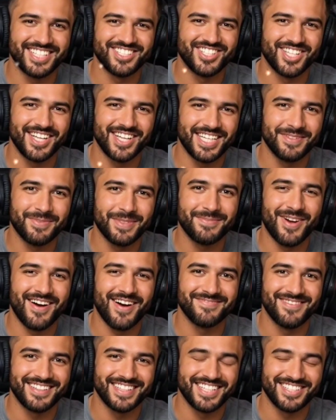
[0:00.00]
journey with
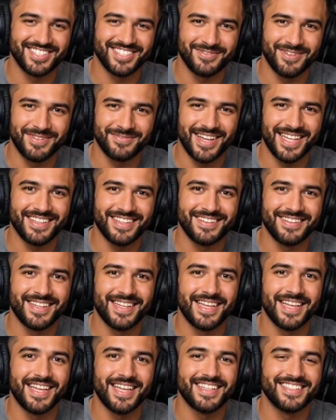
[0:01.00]
perfect history, right?
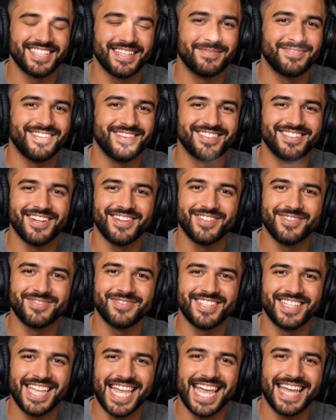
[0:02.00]
Some of us are new
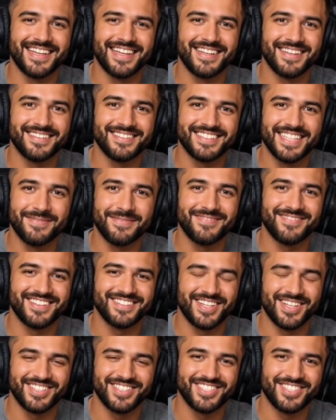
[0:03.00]
to Canada, some of
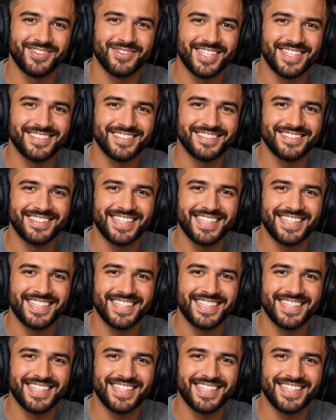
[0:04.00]
us are students,